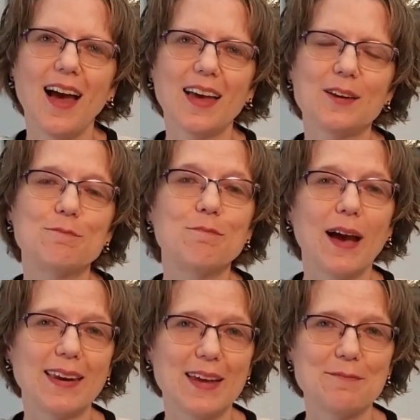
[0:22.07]
Hi,
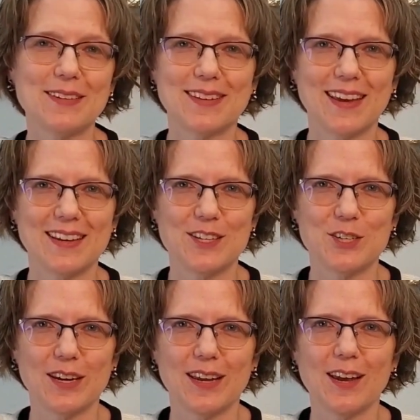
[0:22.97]
my name is Kitty
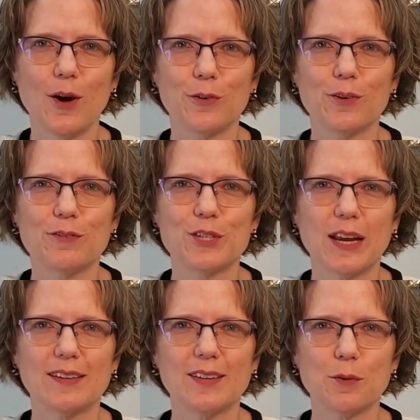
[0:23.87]
Cheney, owner of
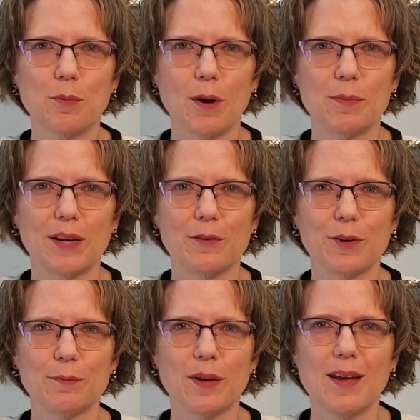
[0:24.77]
Chandelier Property
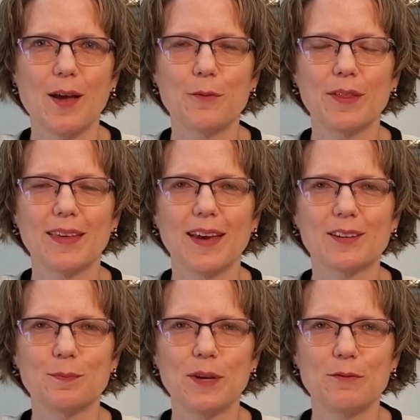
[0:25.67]
Group with
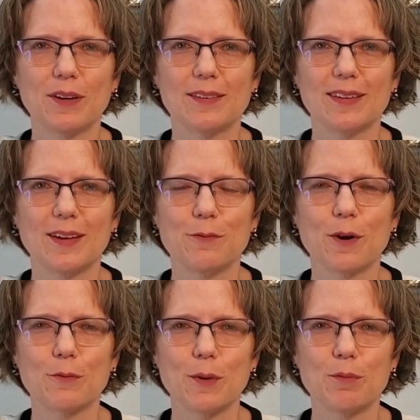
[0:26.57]
eXp Realty,
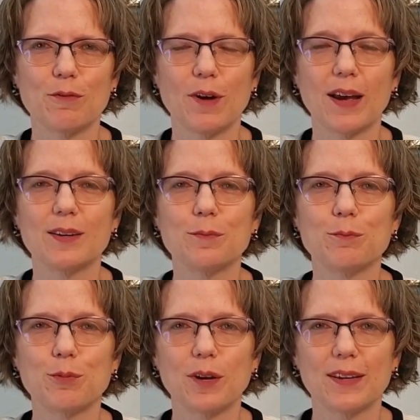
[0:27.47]
where we provide
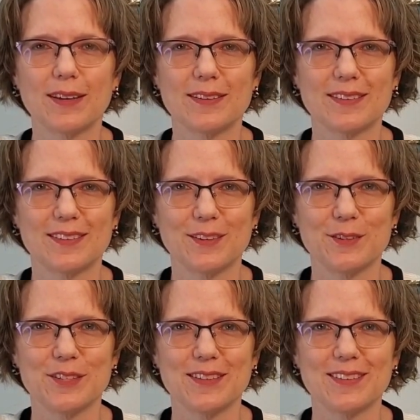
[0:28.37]
brilliant
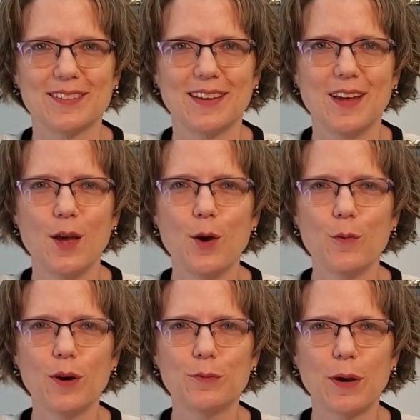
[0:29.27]
solutions.
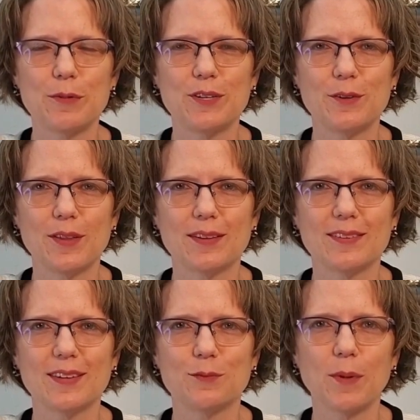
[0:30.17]
One way we do
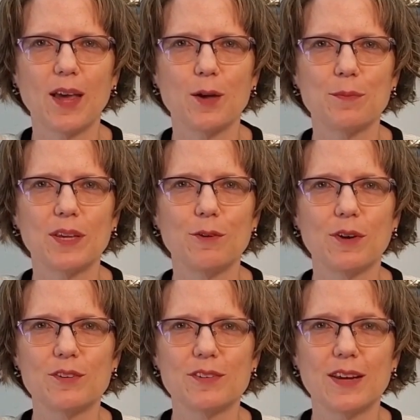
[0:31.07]
this is by helping
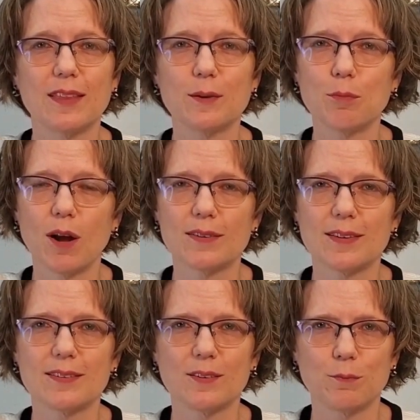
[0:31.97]
you understand the
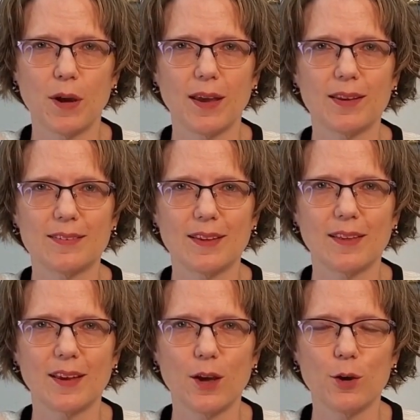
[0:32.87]
process of buying and
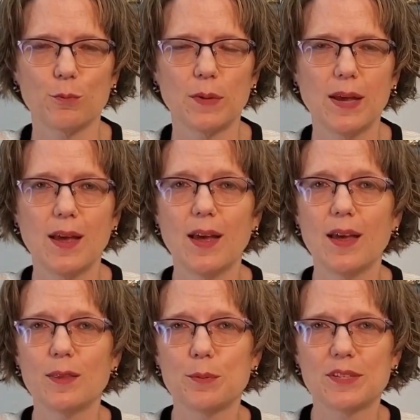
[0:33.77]
selling a home,
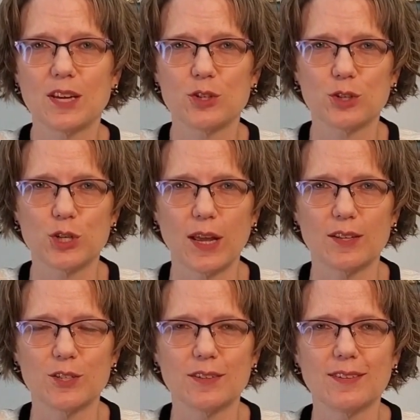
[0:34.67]
the potential
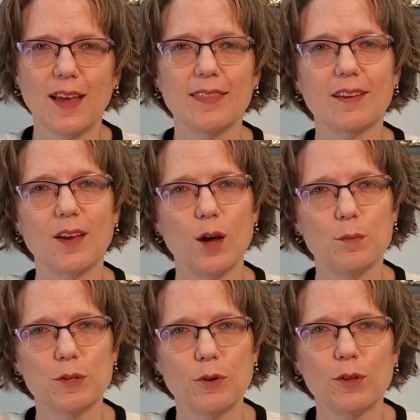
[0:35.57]
challenges, and the
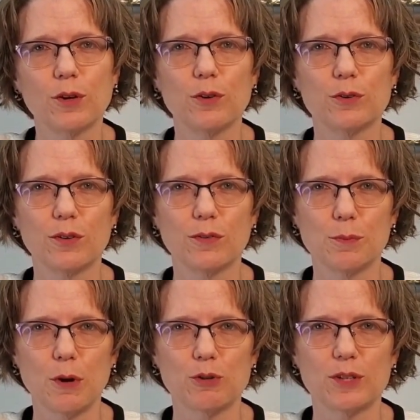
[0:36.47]
common roller coaster
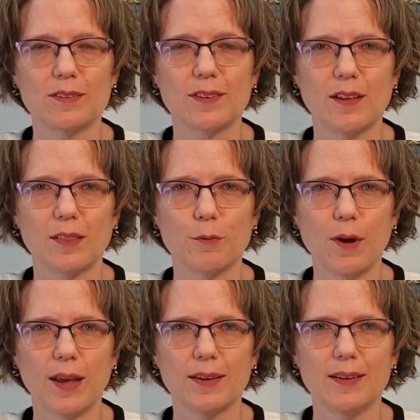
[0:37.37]
of emotions along the
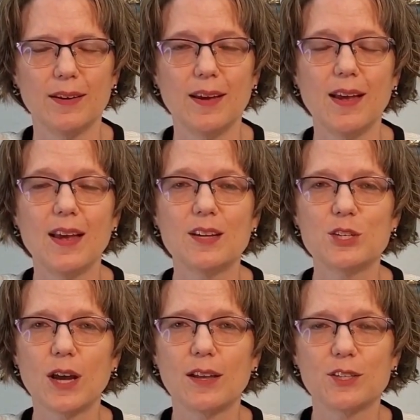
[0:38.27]
way.
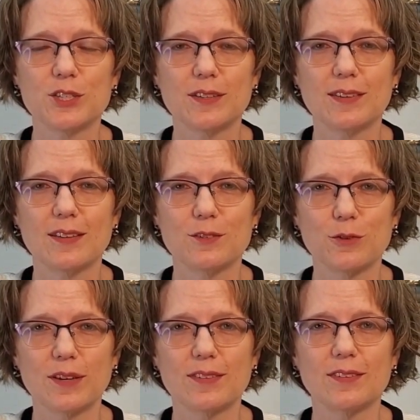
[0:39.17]
Challenges and
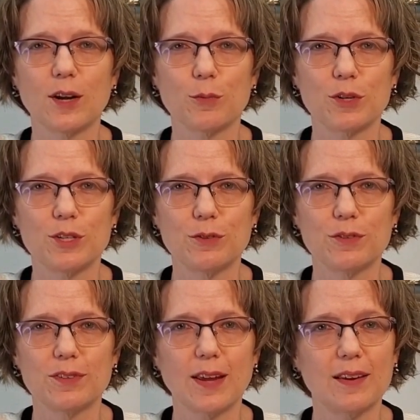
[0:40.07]
stresses are
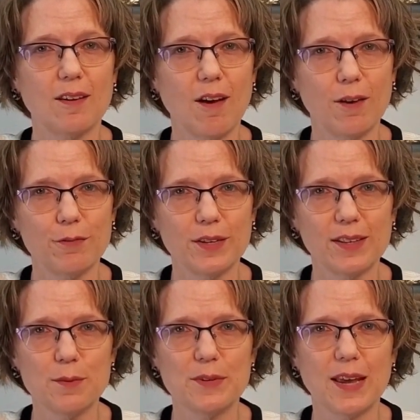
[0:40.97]
reduced and often
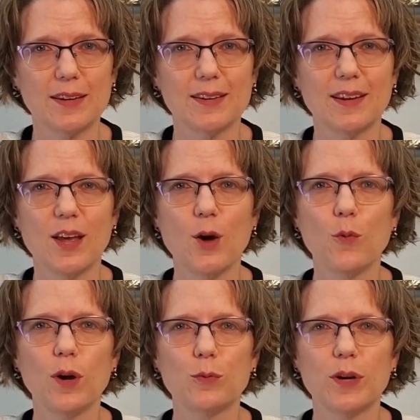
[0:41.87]
eliminated
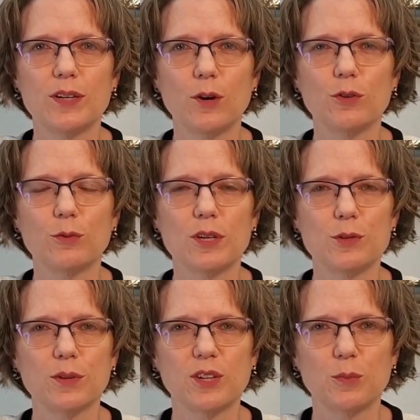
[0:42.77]
when one knows
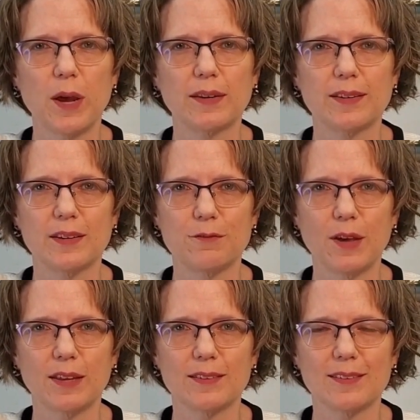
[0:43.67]
what to expect in
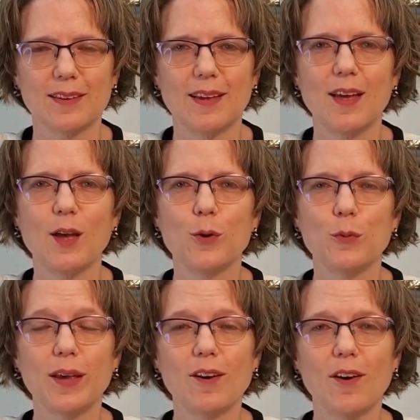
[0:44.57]
advance.
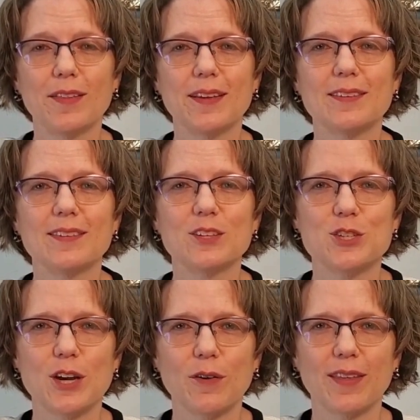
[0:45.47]
We call this
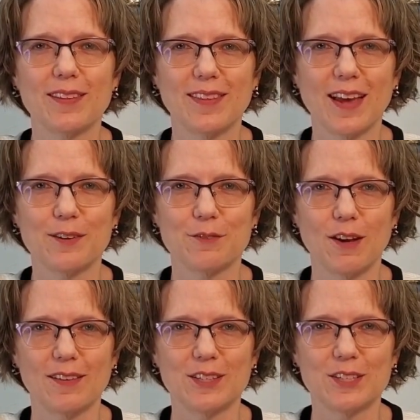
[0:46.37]
sharing the light of
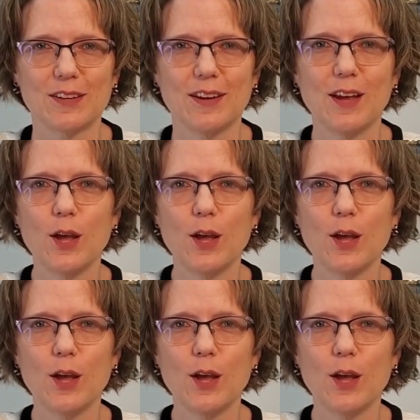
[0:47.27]
knowledge.